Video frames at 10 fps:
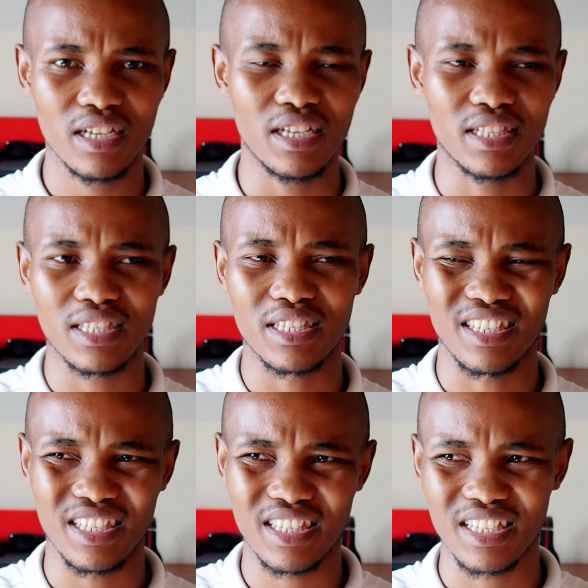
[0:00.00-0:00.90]

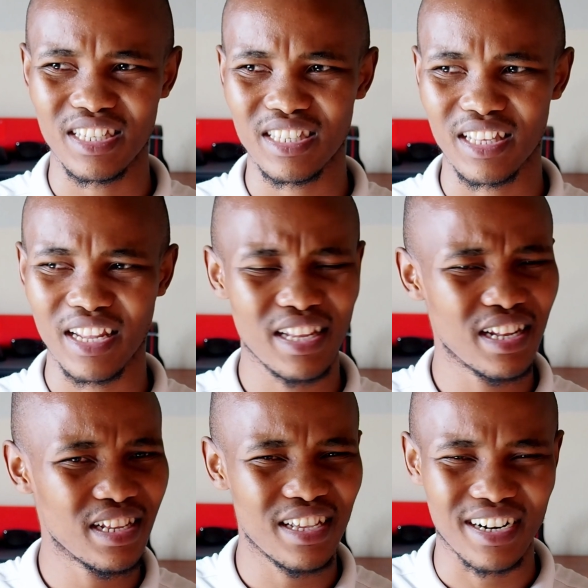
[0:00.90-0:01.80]
It's
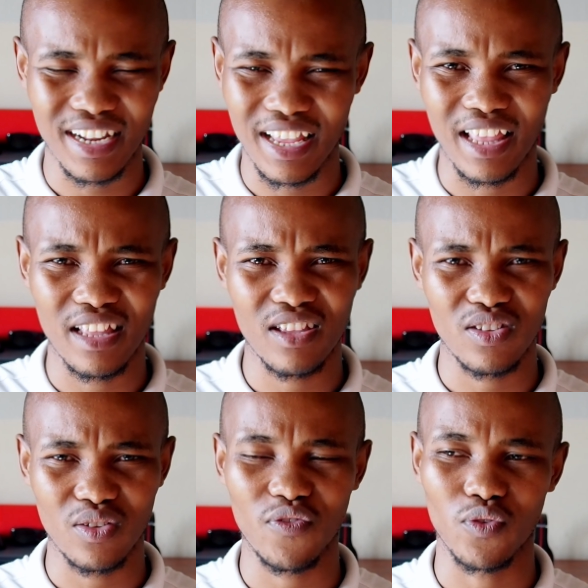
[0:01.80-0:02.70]
really rare
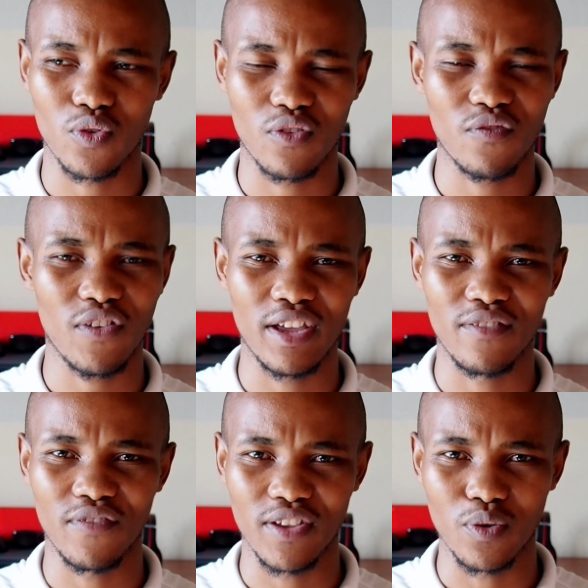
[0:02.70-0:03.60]
if you don't find
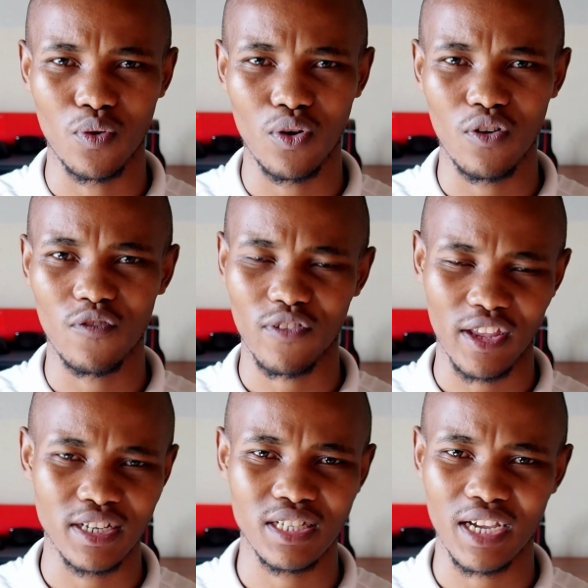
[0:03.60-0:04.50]
video of
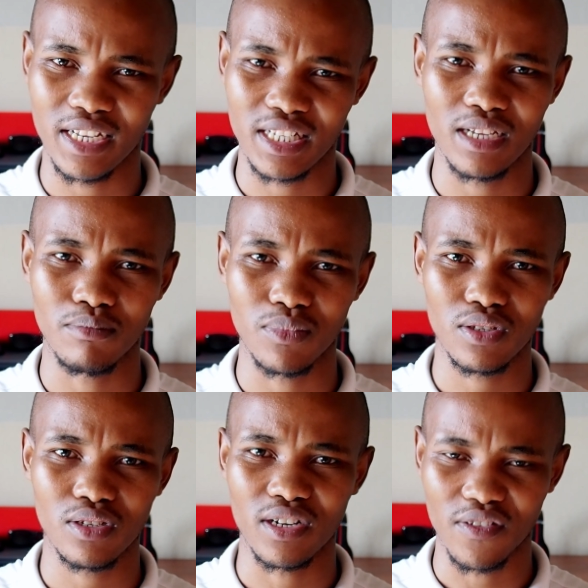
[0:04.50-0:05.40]
that items
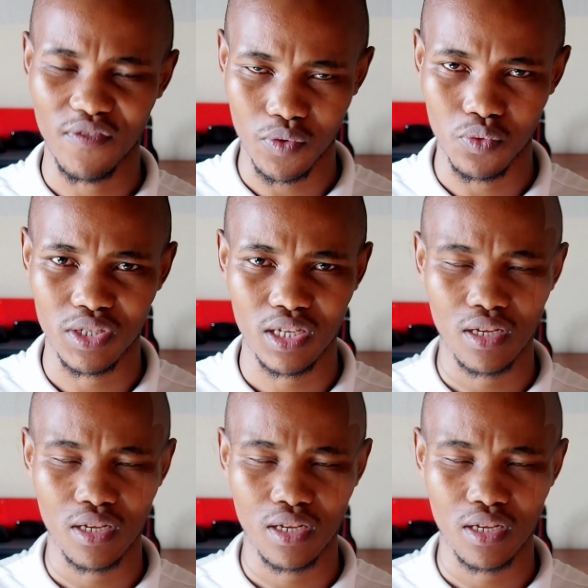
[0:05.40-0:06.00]
reviewed.